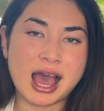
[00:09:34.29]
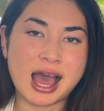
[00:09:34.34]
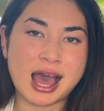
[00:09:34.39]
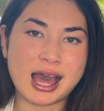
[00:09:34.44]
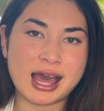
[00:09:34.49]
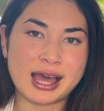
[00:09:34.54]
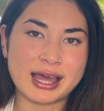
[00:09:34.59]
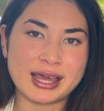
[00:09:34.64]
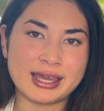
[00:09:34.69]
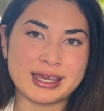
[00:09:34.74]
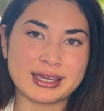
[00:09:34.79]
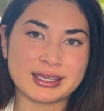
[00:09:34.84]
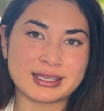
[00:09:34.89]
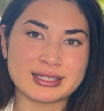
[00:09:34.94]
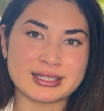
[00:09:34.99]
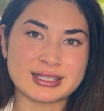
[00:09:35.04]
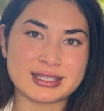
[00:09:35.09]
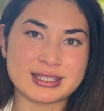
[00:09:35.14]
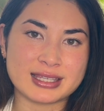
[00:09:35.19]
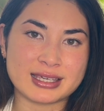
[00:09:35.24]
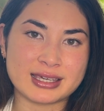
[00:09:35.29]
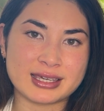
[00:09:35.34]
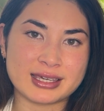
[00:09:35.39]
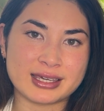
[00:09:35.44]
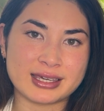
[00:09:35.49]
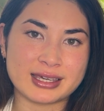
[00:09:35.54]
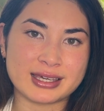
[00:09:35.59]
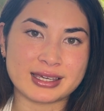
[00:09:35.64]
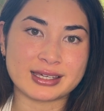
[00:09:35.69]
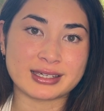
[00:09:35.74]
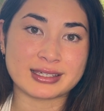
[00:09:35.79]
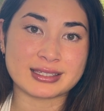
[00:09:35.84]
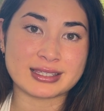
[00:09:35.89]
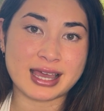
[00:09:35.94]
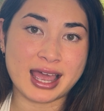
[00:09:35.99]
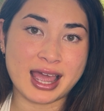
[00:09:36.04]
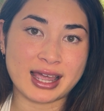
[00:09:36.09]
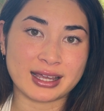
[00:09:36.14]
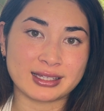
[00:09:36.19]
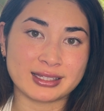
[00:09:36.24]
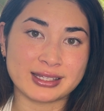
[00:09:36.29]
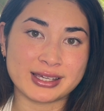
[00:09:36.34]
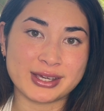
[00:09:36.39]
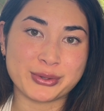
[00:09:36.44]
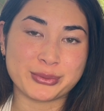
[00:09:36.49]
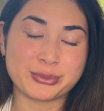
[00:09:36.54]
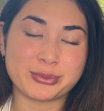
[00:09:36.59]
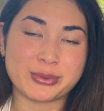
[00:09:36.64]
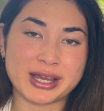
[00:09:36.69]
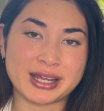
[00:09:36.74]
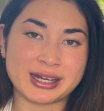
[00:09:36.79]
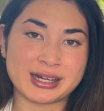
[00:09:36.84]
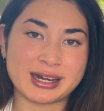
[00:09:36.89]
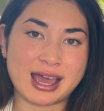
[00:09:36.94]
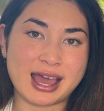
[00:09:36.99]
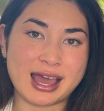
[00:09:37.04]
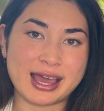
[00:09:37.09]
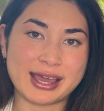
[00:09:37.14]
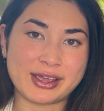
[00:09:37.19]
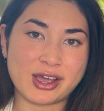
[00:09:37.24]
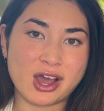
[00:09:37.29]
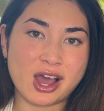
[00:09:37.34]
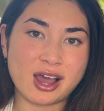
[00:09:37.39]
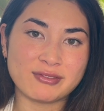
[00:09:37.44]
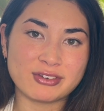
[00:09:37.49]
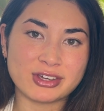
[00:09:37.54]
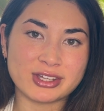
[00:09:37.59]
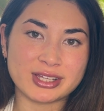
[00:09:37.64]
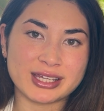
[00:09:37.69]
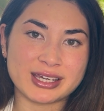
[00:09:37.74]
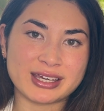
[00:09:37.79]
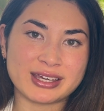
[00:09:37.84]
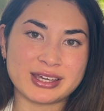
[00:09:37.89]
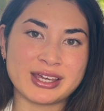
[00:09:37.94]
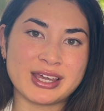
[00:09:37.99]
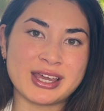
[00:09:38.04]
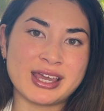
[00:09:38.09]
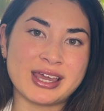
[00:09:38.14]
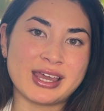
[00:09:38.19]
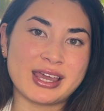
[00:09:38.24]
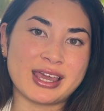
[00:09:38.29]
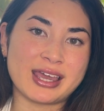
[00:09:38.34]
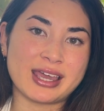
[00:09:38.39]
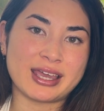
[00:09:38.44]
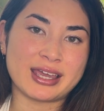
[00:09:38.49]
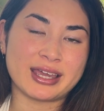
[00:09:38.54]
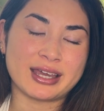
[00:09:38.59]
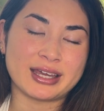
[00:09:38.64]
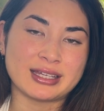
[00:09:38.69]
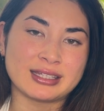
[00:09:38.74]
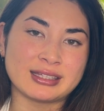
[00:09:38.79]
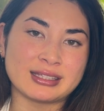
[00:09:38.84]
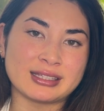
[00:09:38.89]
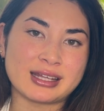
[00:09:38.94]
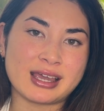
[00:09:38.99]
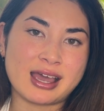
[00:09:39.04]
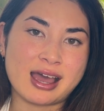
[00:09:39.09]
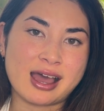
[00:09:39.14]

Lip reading: I can see exactly when I ovulate, and